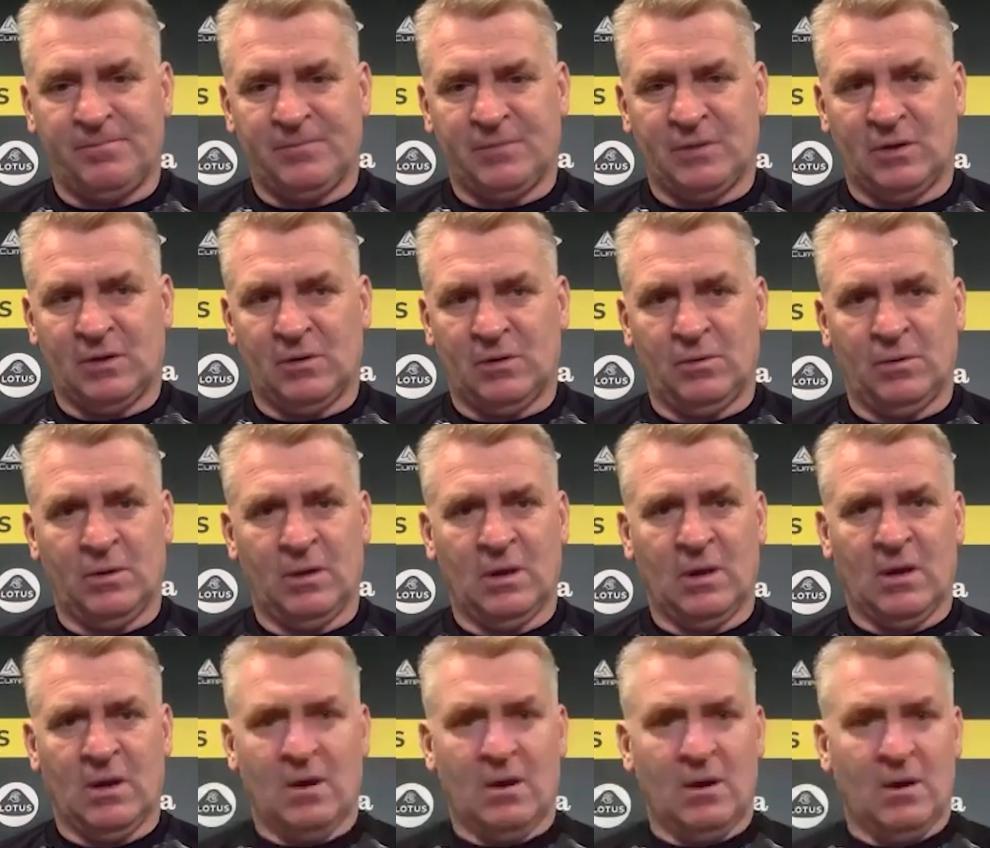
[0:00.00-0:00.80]
You know,
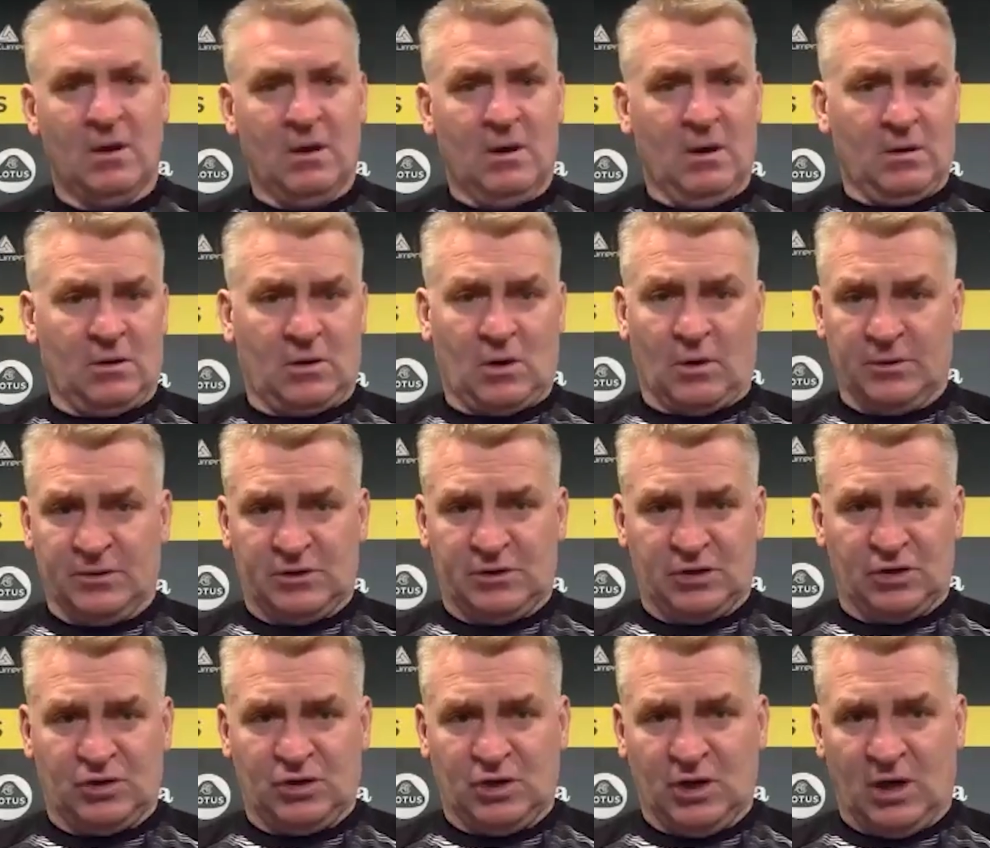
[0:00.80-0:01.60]
going
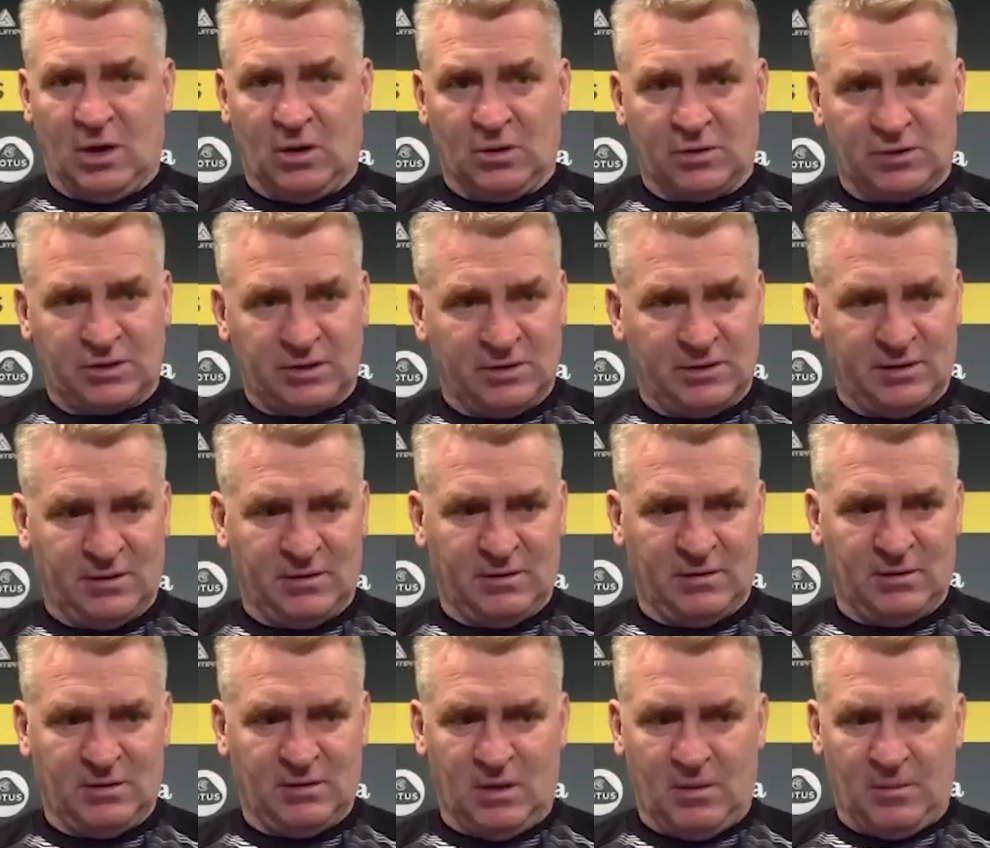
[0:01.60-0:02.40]
to Charlton
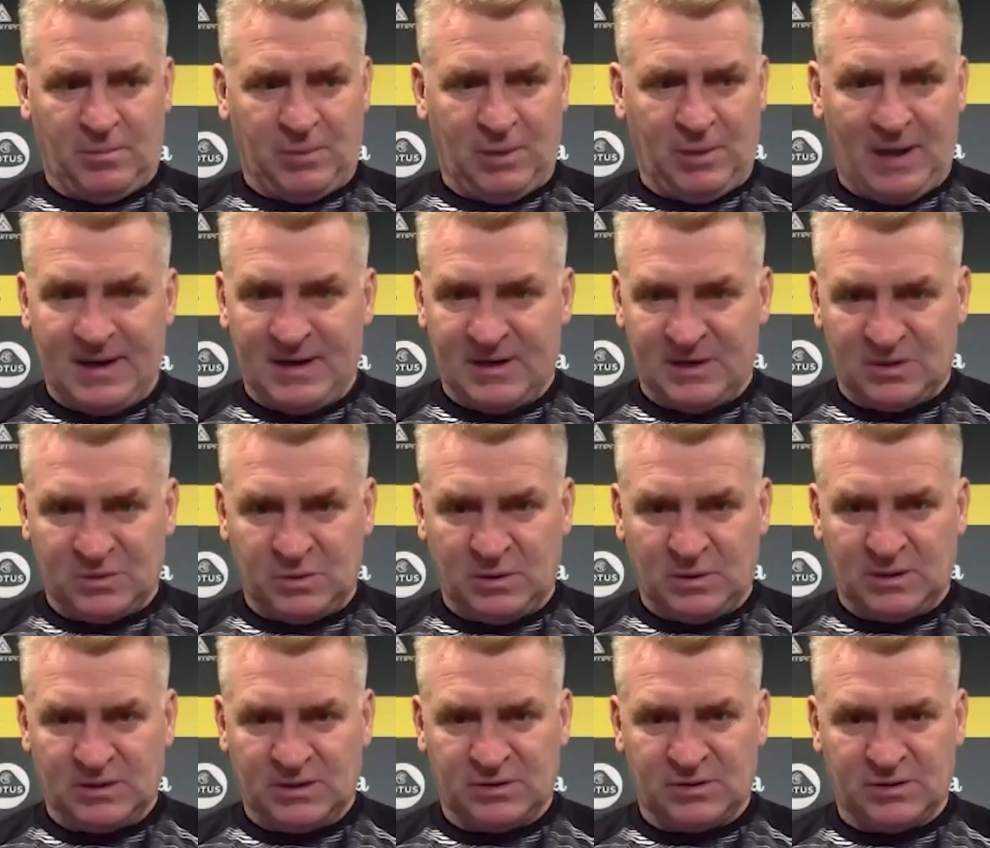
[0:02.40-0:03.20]
and not playing as
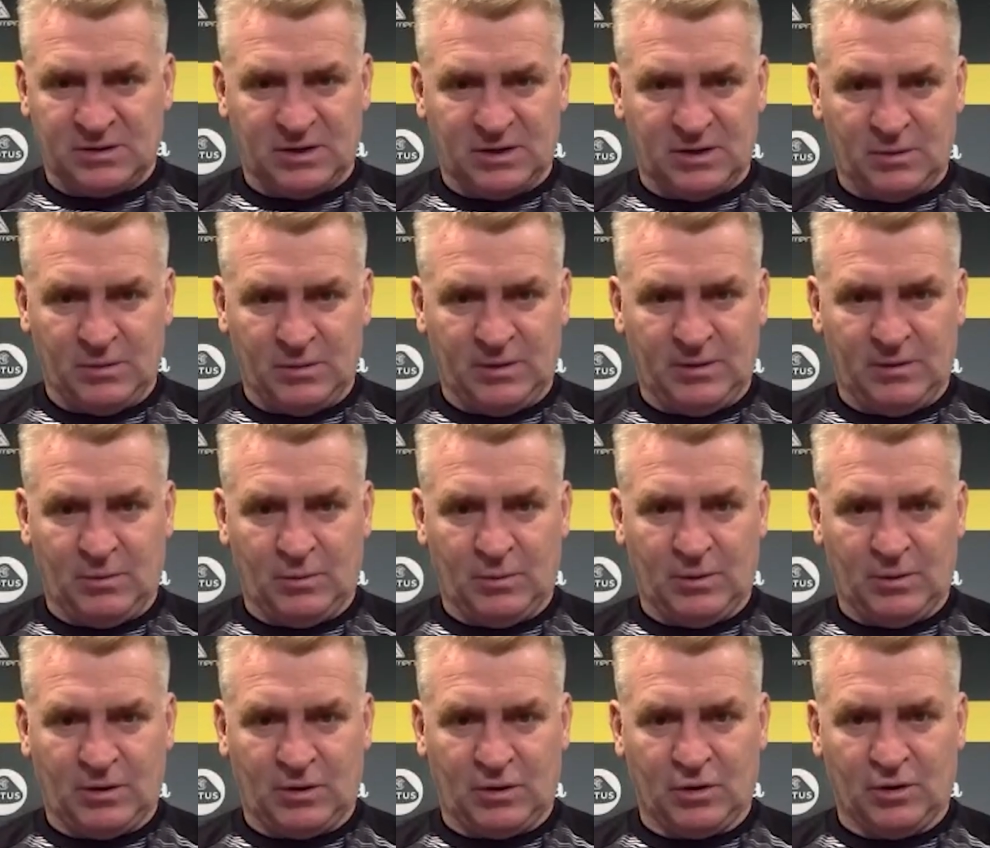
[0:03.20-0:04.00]
well as
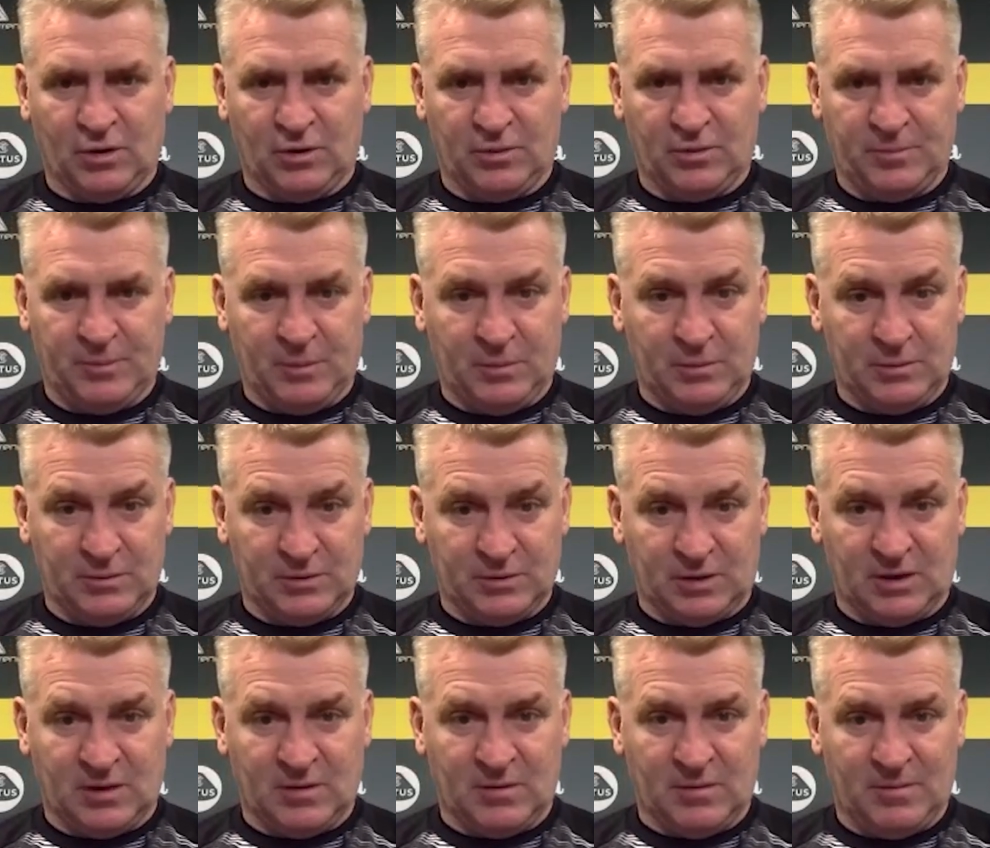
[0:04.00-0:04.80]
we could, but was
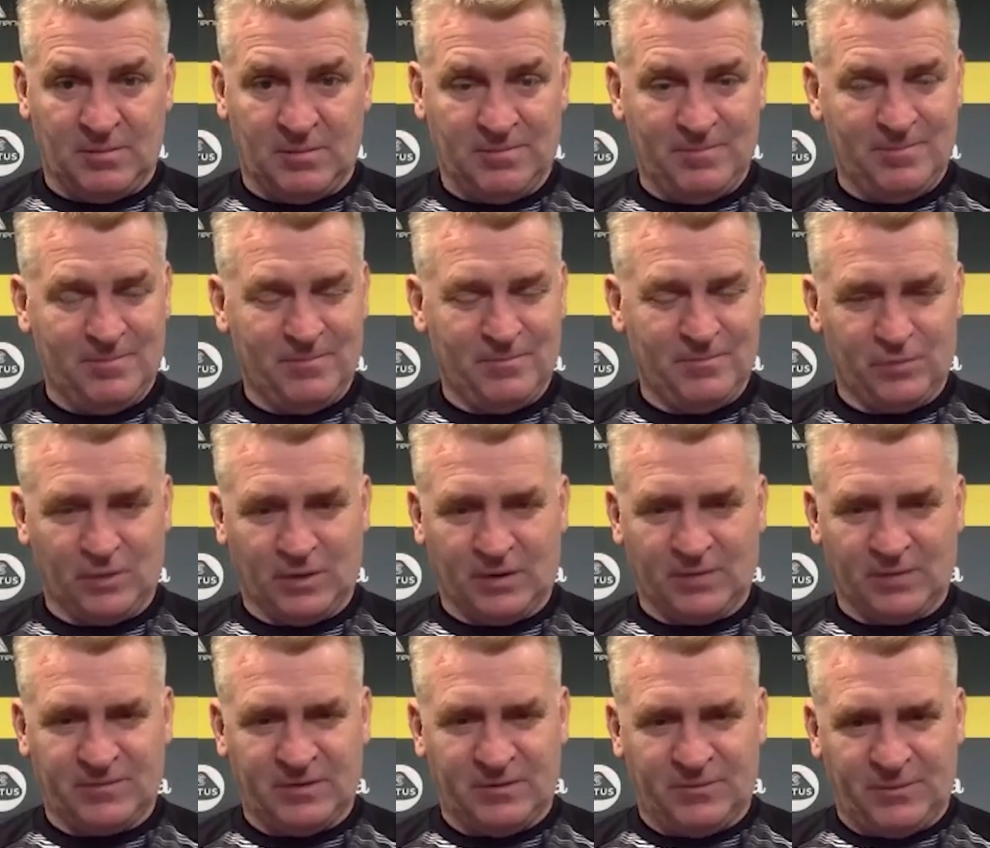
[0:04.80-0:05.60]
on a run
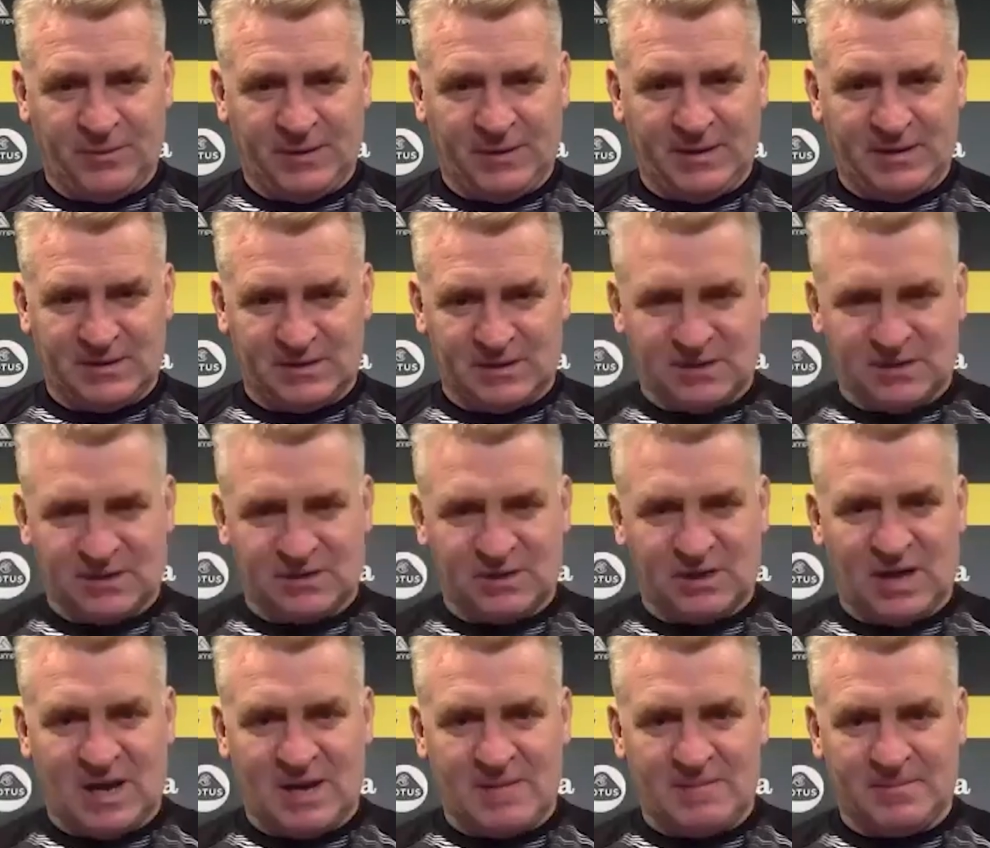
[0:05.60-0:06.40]
of defeats at the
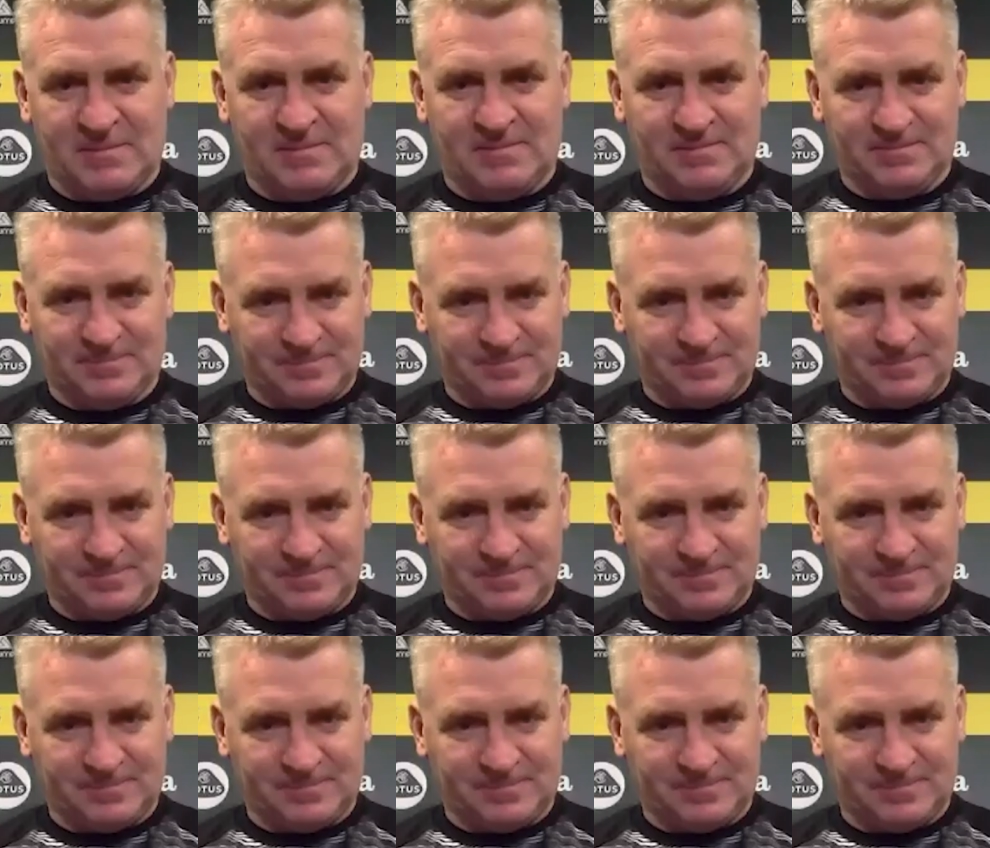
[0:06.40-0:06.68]
time.